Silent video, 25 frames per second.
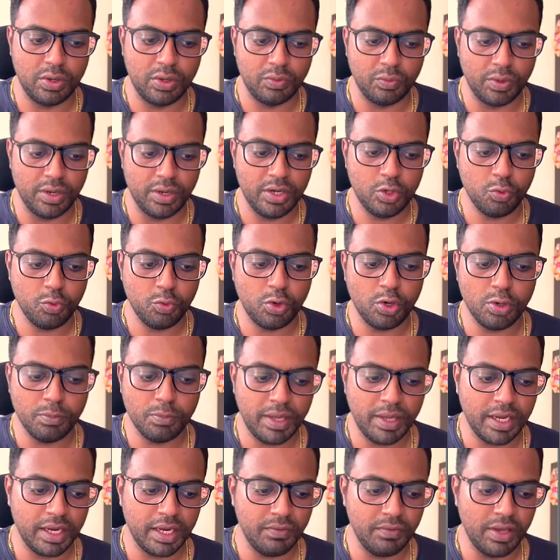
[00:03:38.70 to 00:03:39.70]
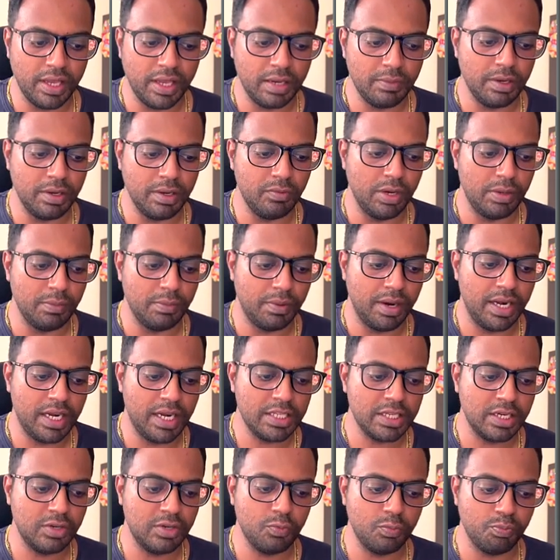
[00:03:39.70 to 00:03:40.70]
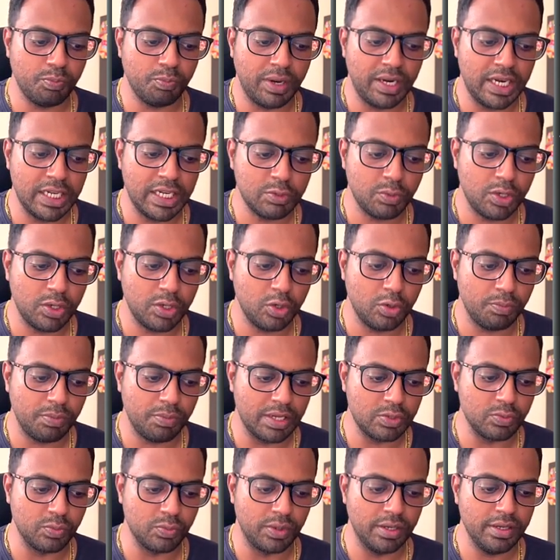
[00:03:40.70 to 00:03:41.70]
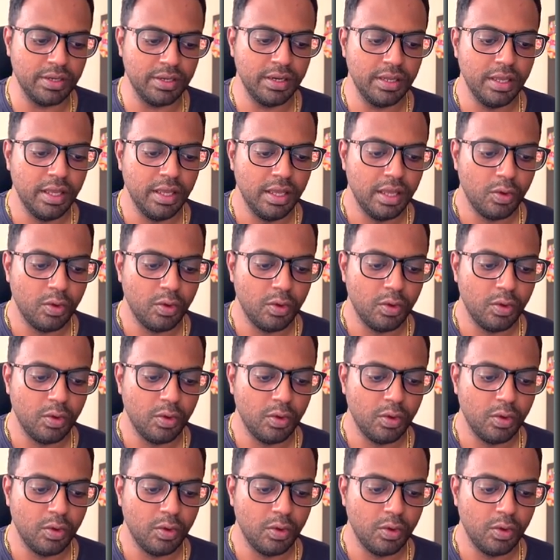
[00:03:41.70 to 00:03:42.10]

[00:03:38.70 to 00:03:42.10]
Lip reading: and 1, you want to make it vary between -1 to +1,